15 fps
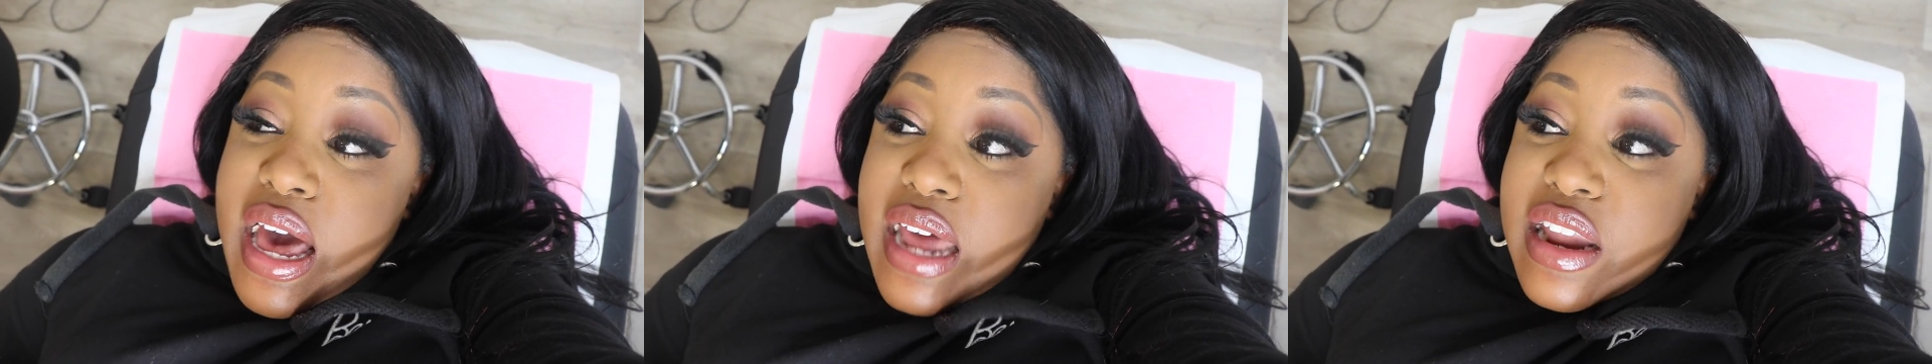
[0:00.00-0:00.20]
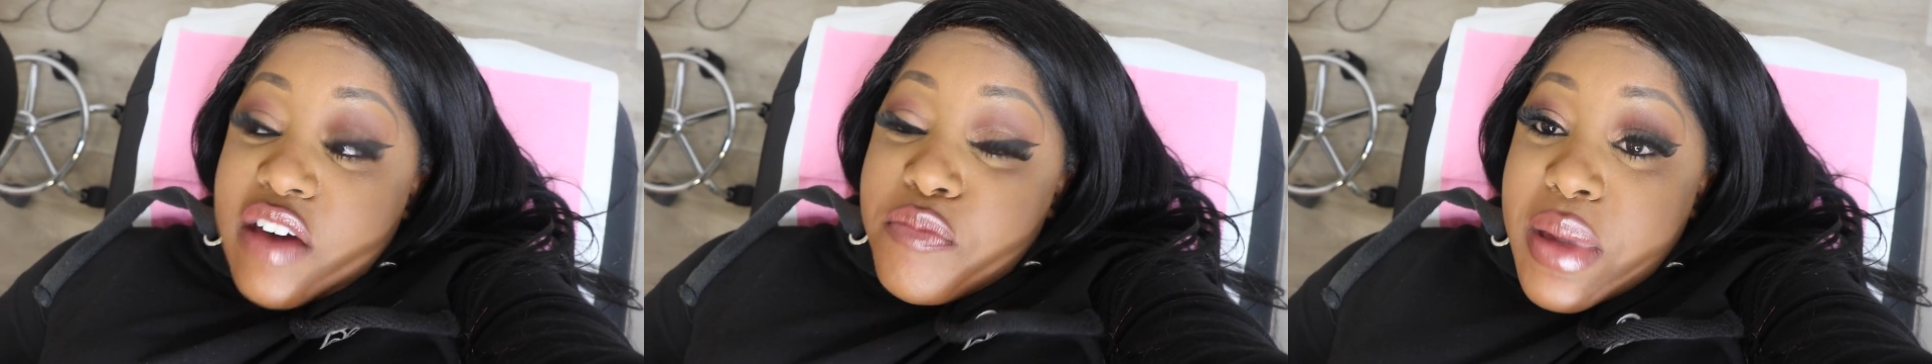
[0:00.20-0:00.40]

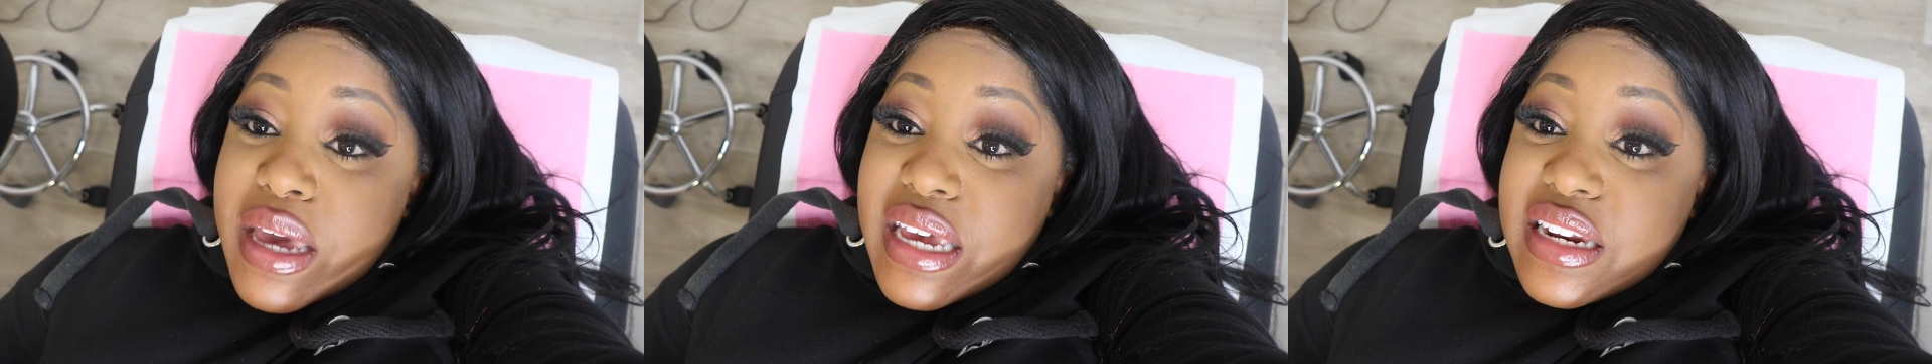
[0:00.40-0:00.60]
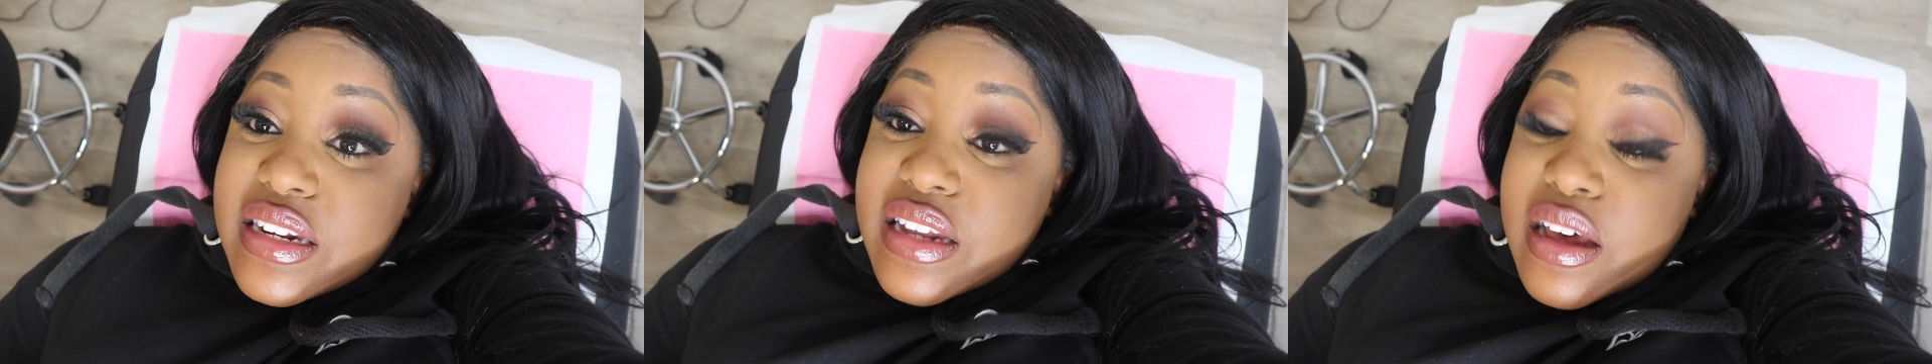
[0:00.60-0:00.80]
And I've
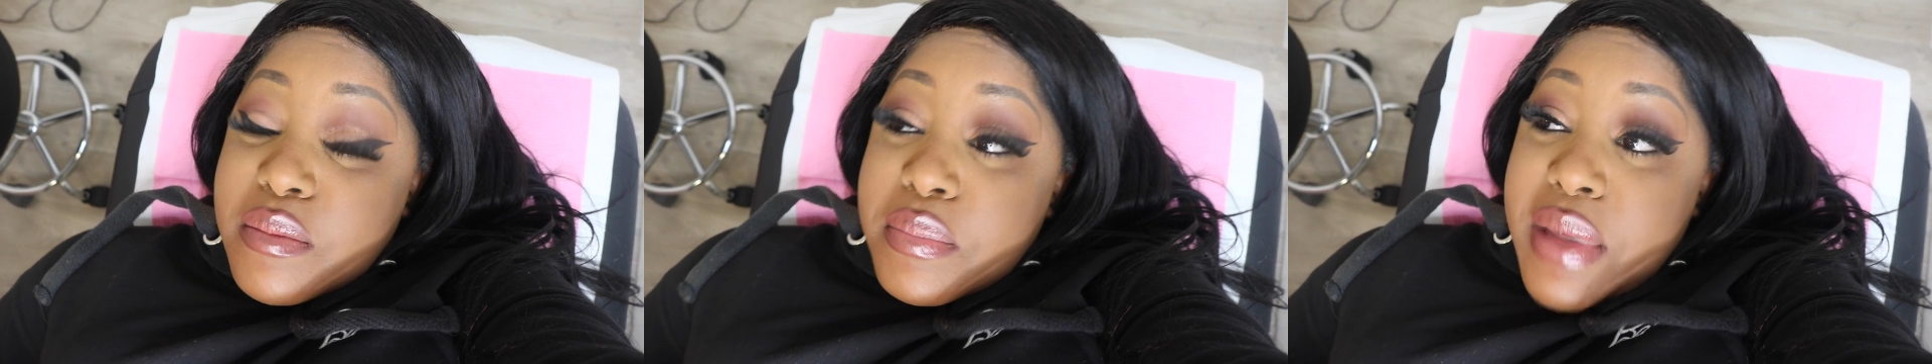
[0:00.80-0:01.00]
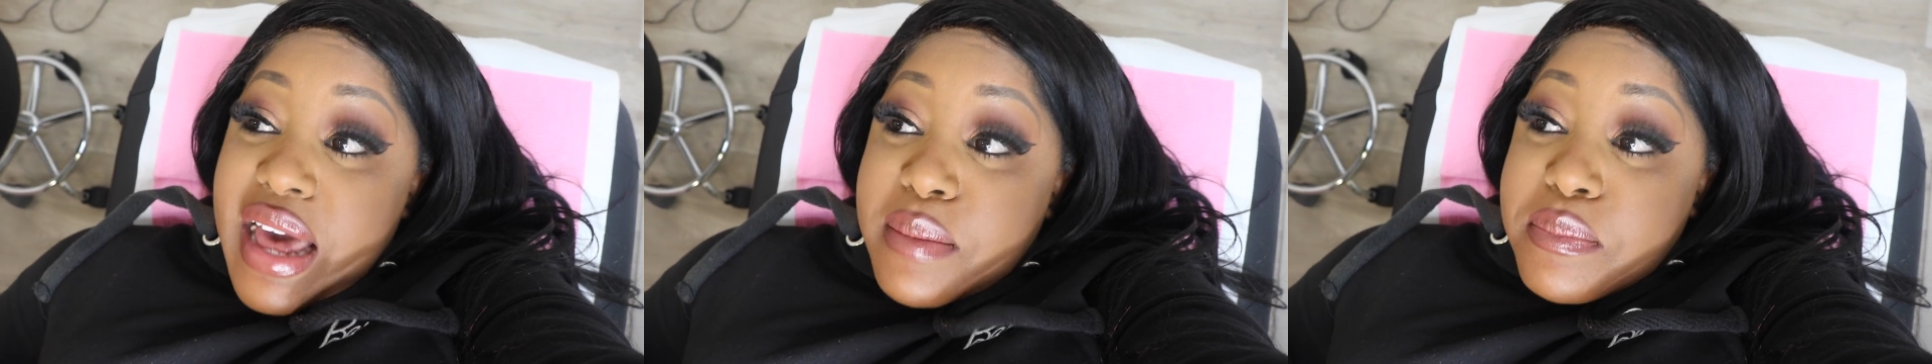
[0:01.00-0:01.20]
painted her
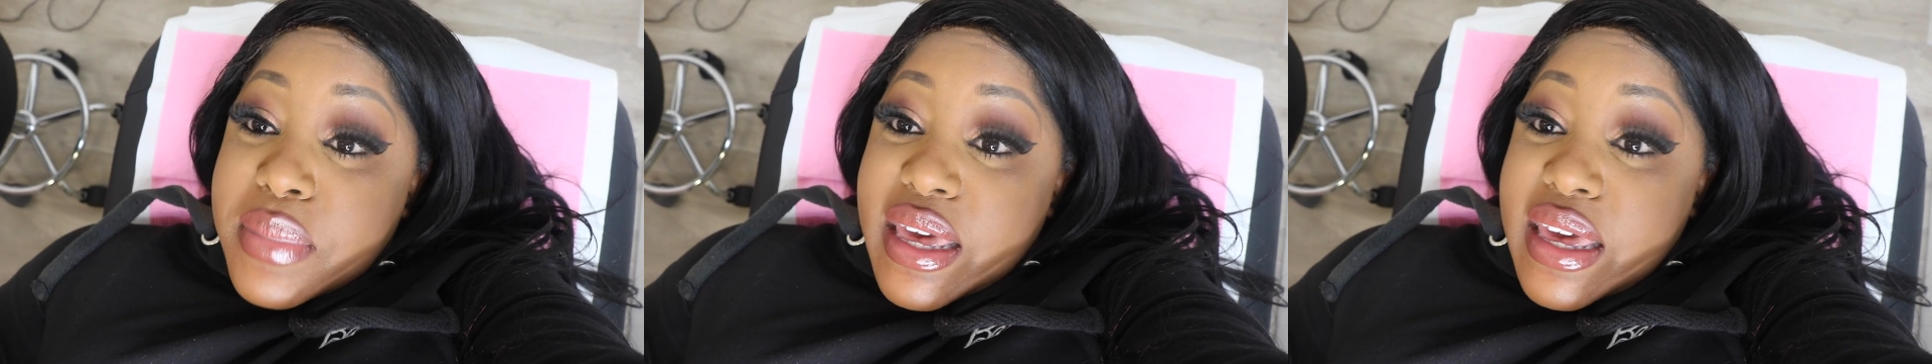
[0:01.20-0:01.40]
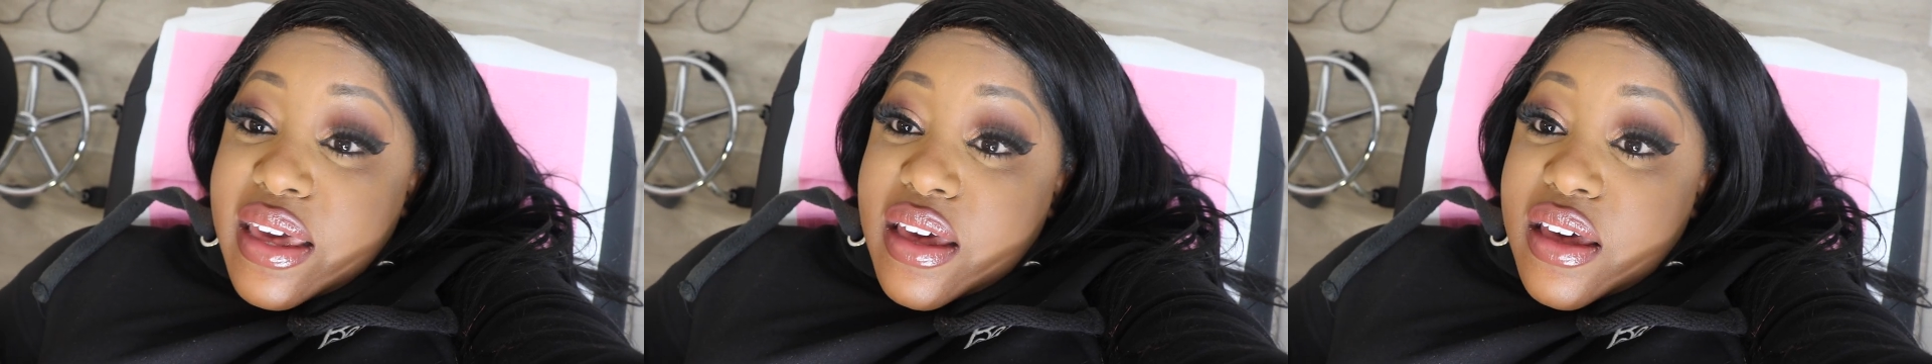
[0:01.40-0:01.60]
back
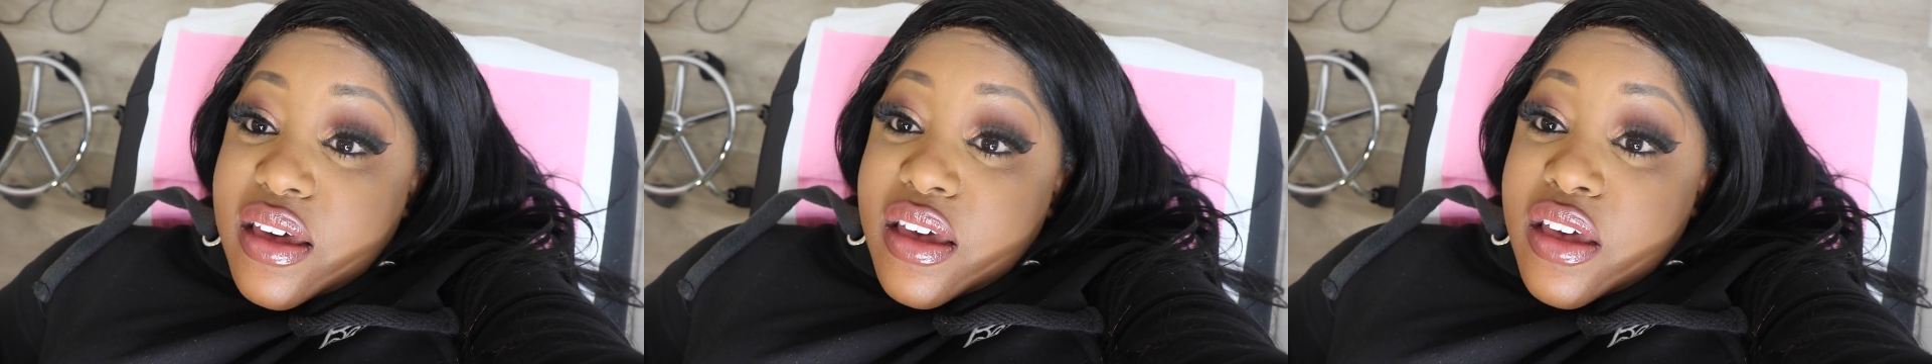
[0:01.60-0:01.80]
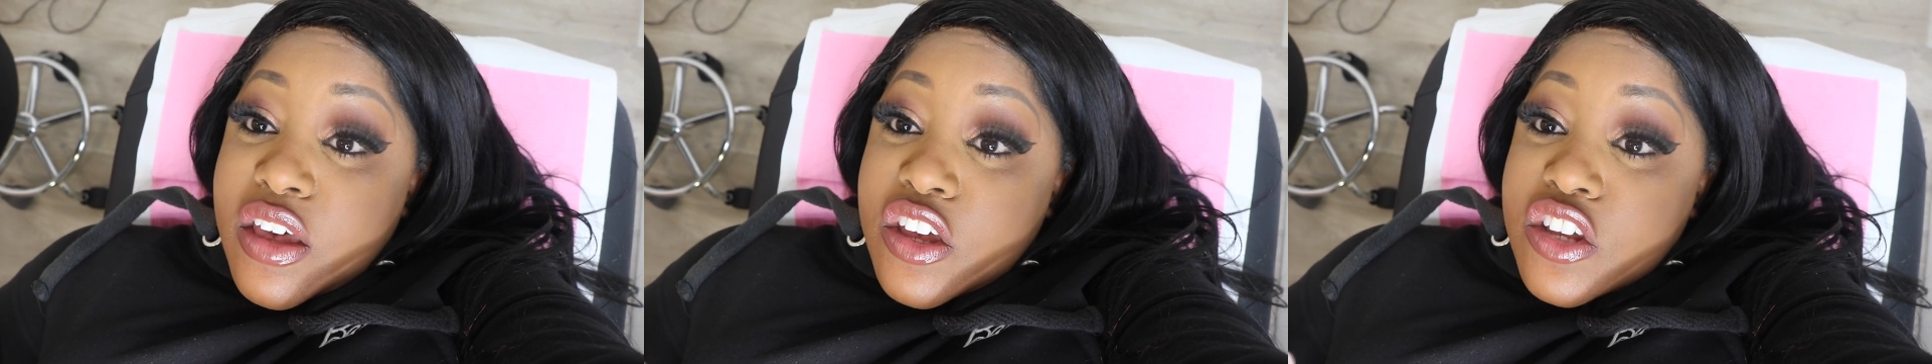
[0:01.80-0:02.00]
pink